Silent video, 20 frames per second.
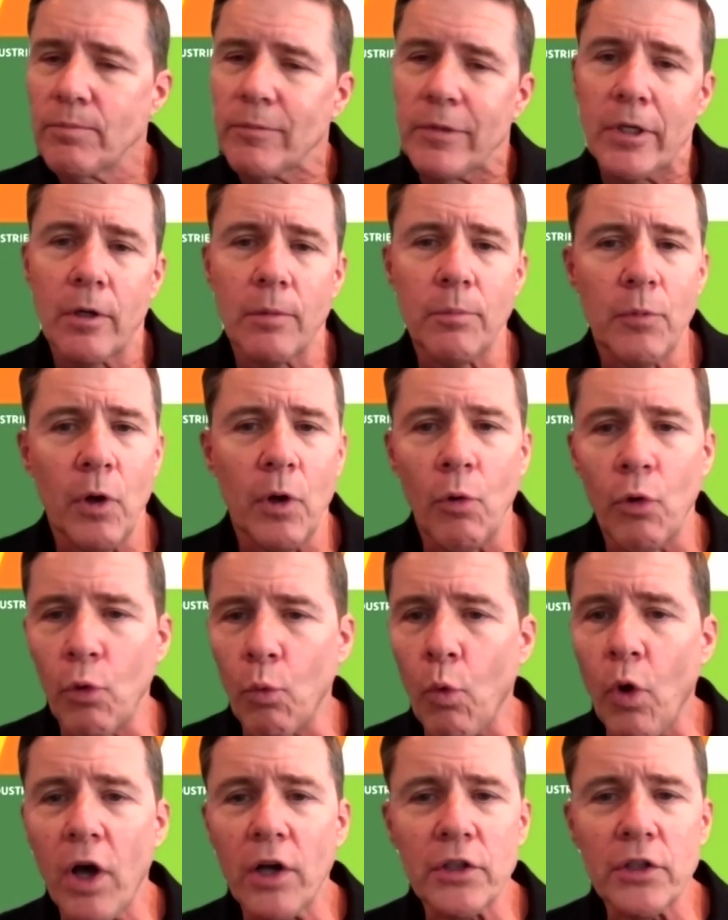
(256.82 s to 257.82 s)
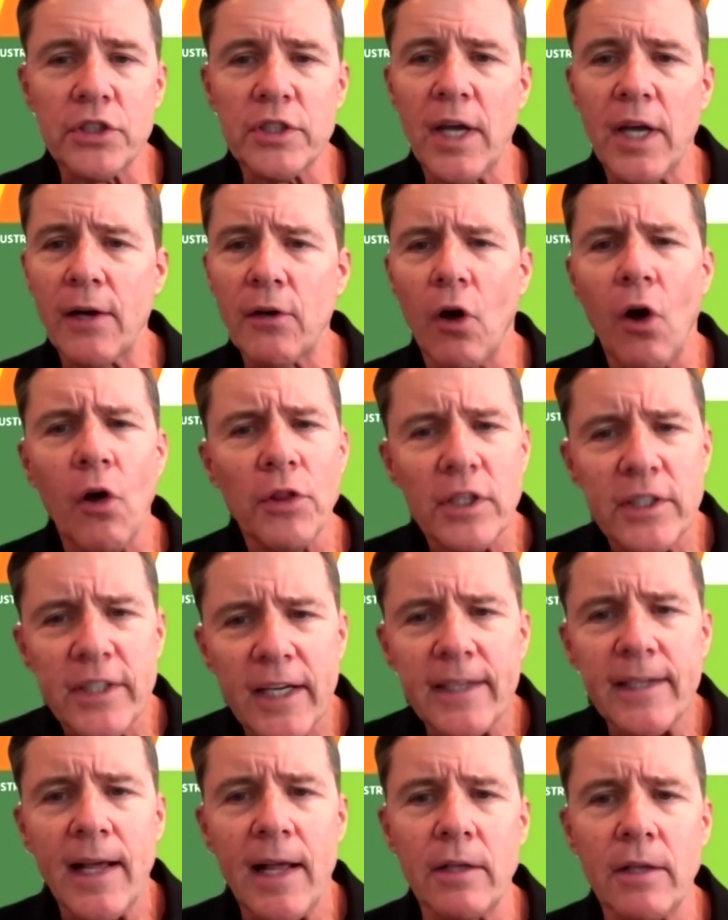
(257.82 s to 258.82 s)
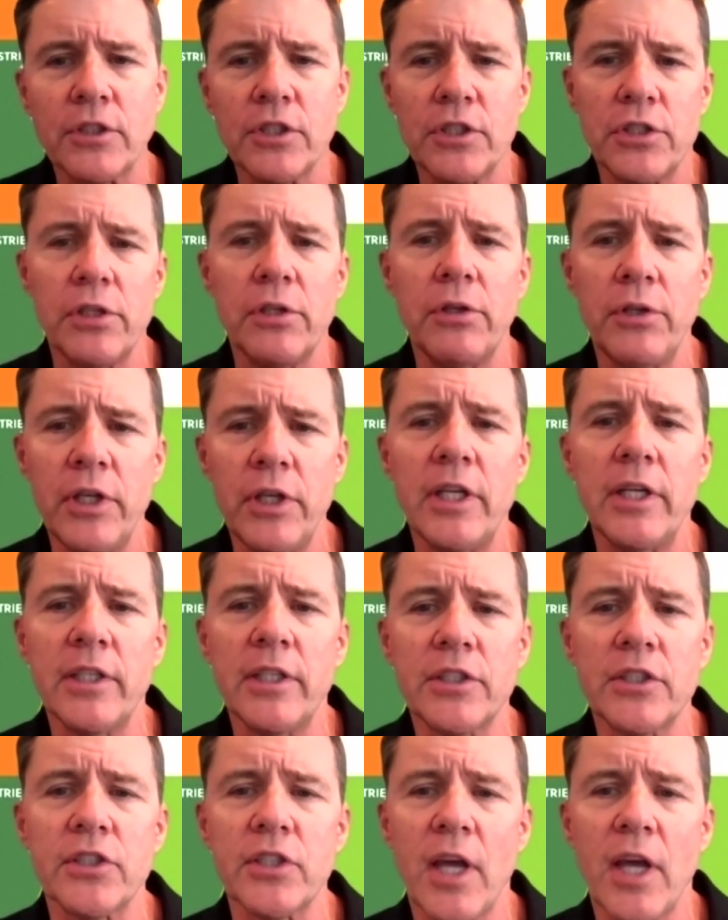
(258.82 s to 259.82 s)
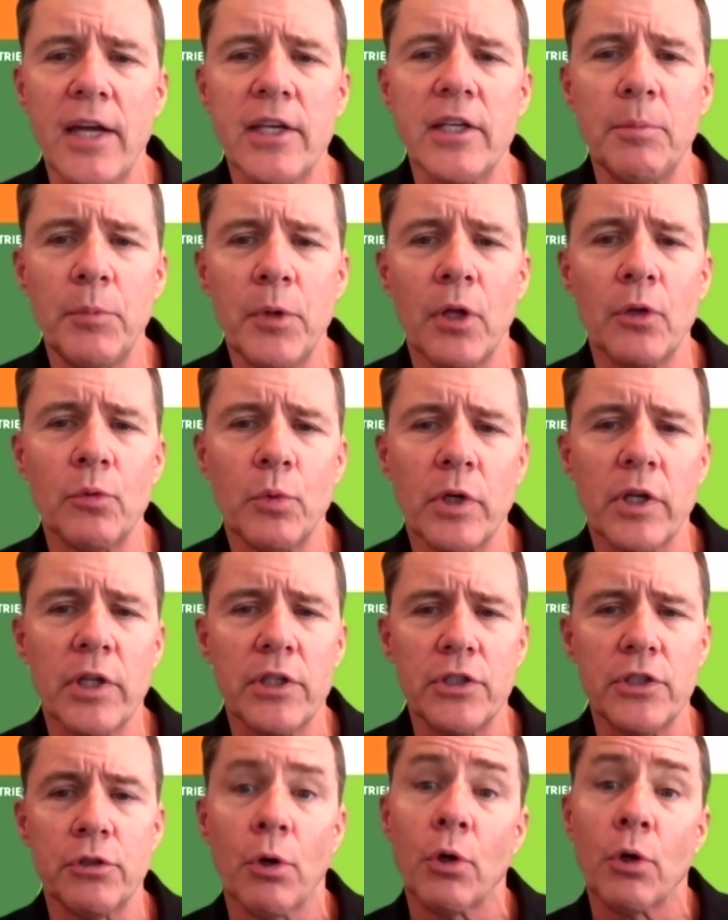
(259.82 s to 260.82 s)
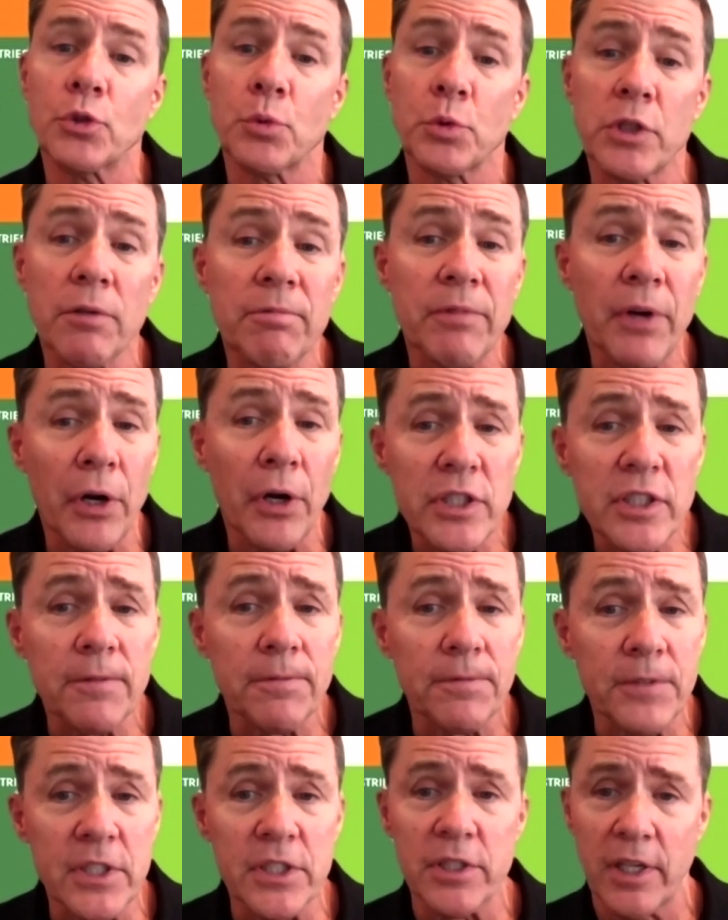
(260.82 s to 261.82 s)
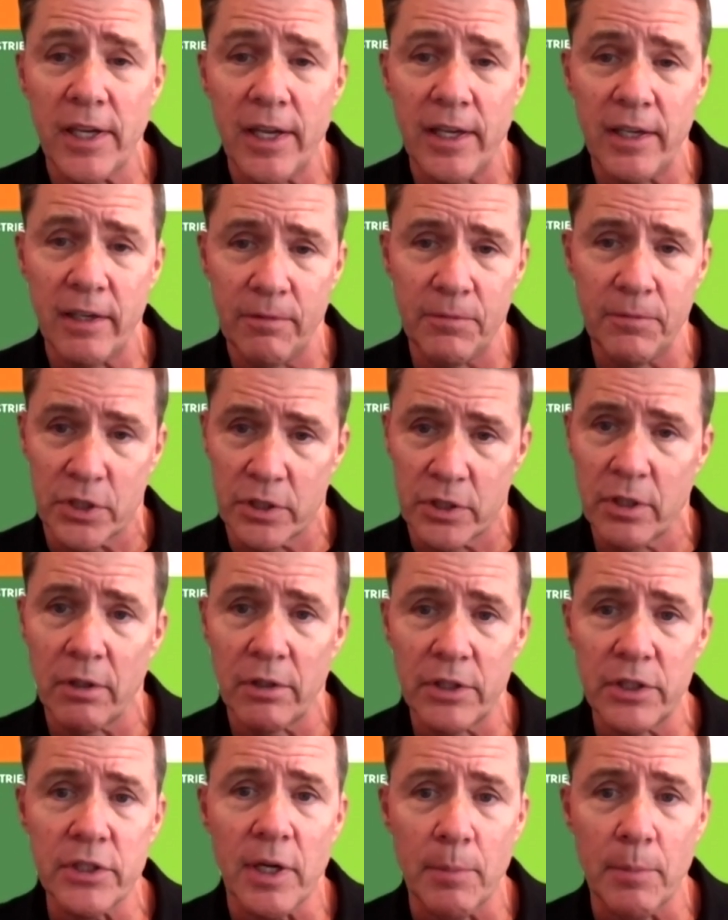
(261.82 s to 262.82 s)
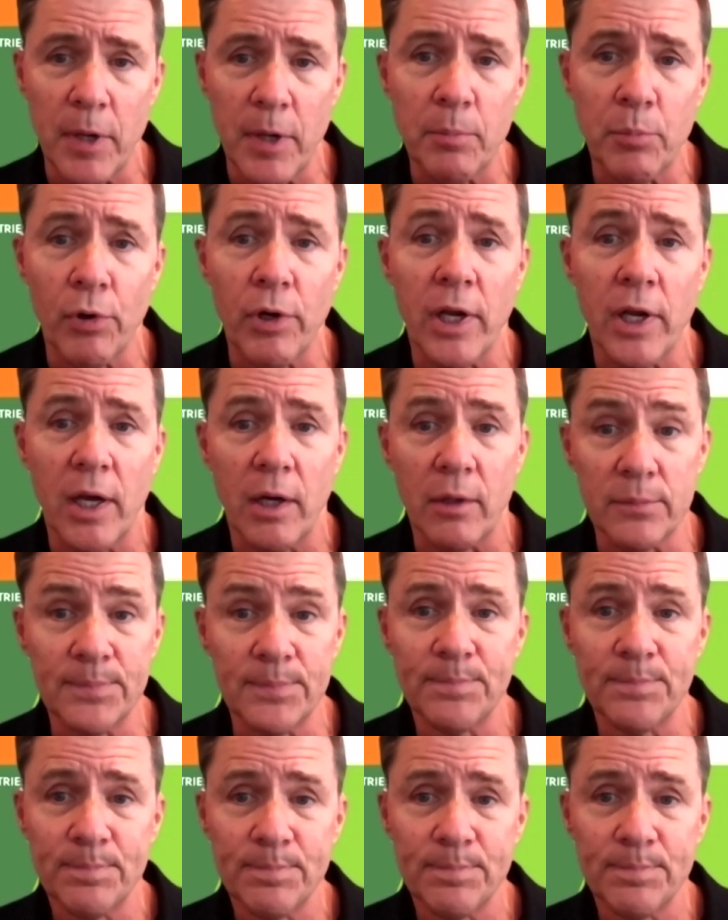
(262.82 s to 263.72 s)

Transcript: you know, oh, the water side, all the technologies that you need inside to build one of these grows, which are very sophisticated facilities, I might point out.